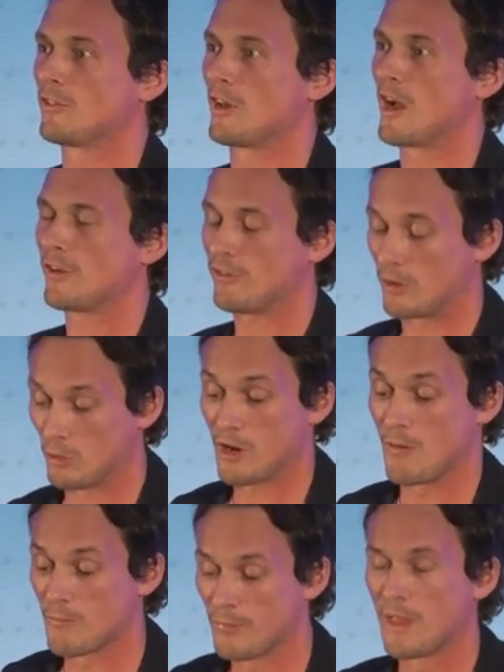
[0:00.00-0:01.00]
And I said, "Well, look,
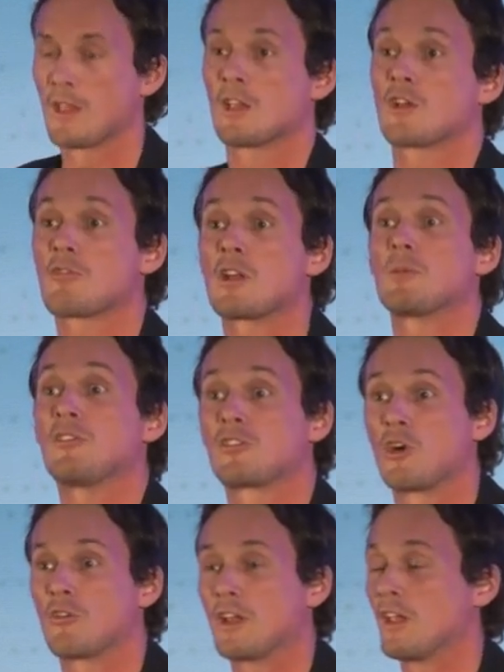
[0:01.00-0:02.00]
I'm incredibly
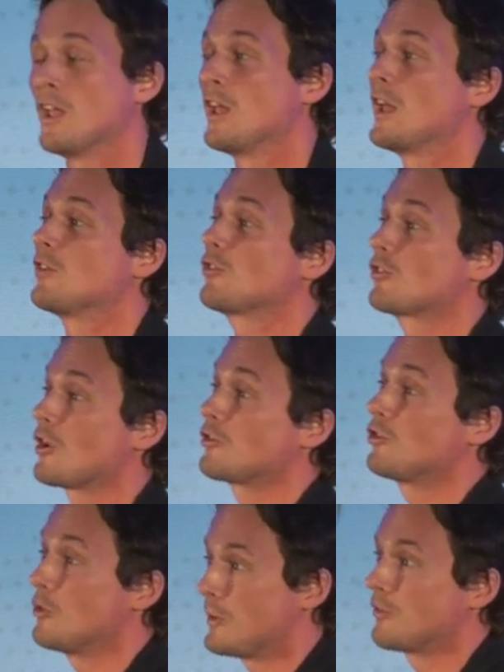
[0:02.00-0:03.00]
sorry. It's just our
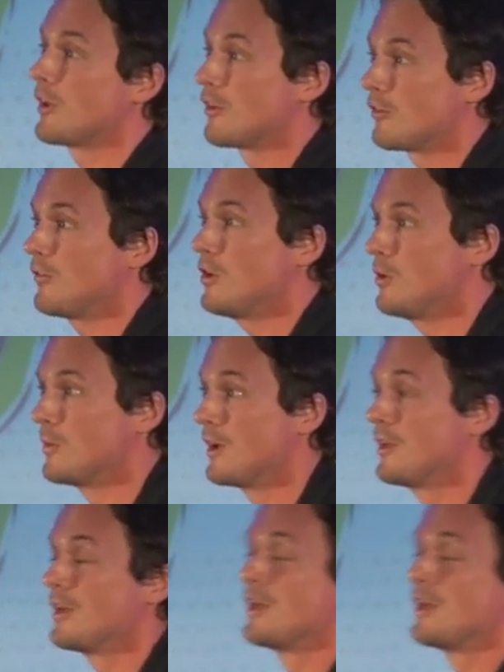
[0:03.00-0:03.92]
stupid sense of humour,